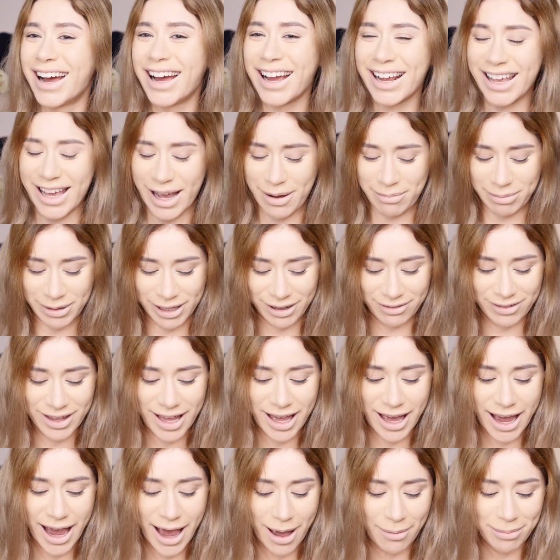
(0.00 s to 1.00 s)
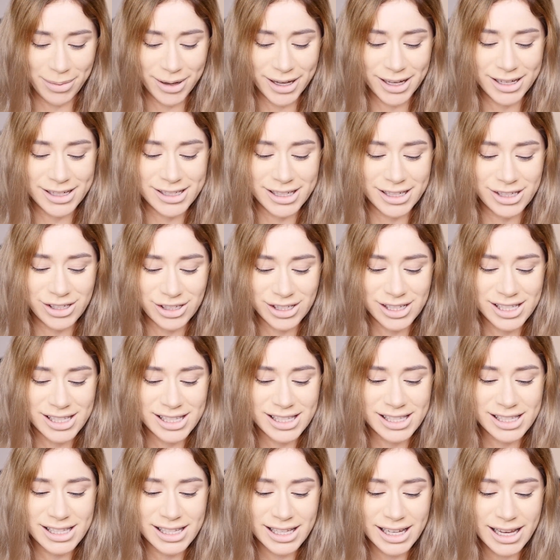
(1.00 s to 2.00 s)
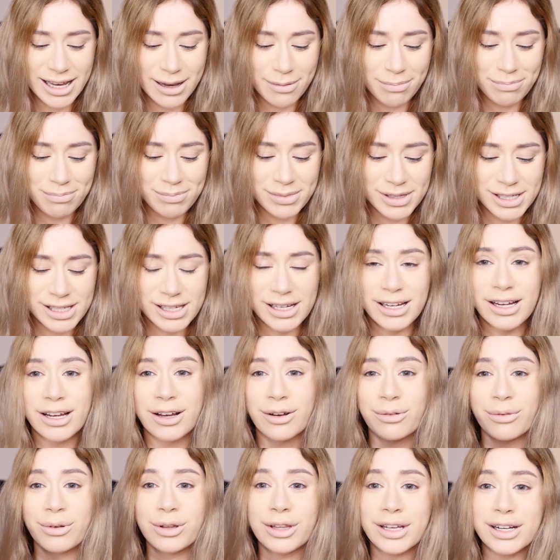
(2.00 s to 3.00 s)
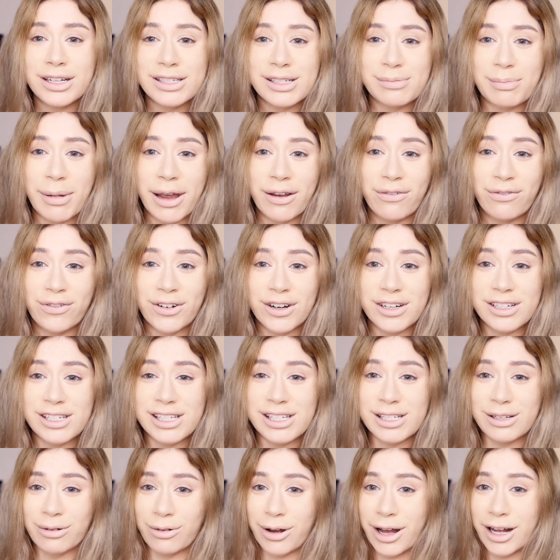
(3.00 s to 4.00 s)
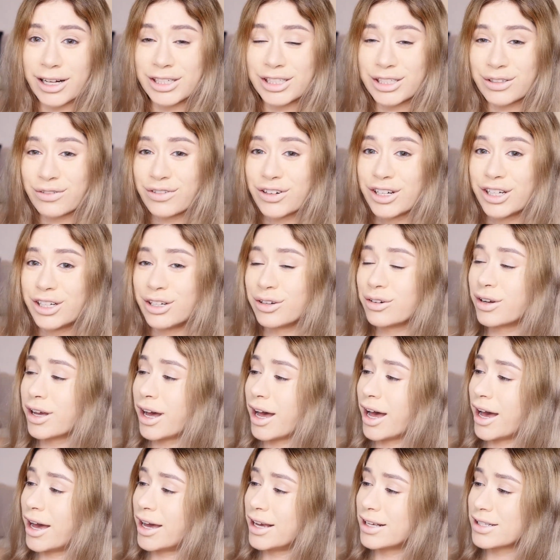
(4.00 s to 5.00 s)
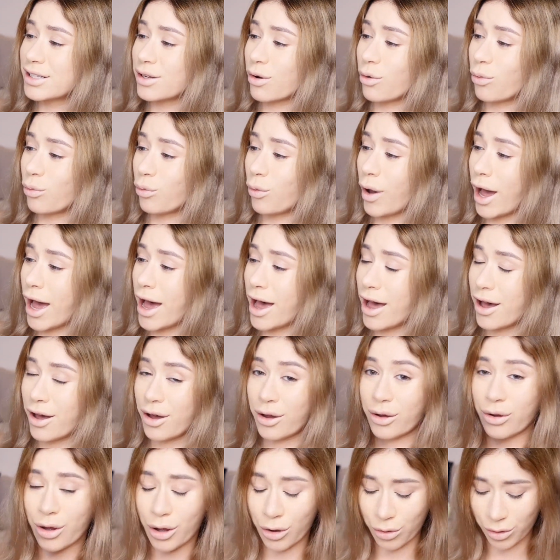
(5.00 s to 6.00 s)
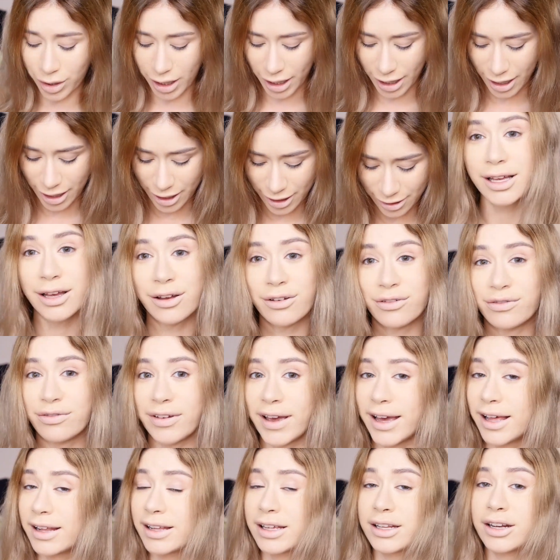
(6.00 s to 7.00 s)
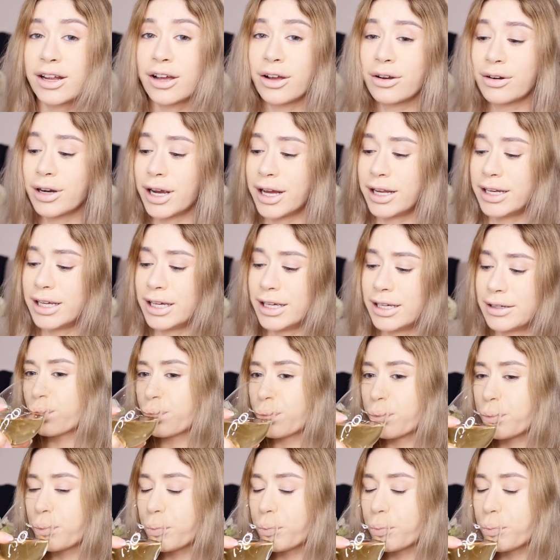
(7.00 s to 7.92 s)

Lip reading: I can't believe that happened. I just slipped. Well, there's my first swatch for you guys. Wow, okay. Failing already.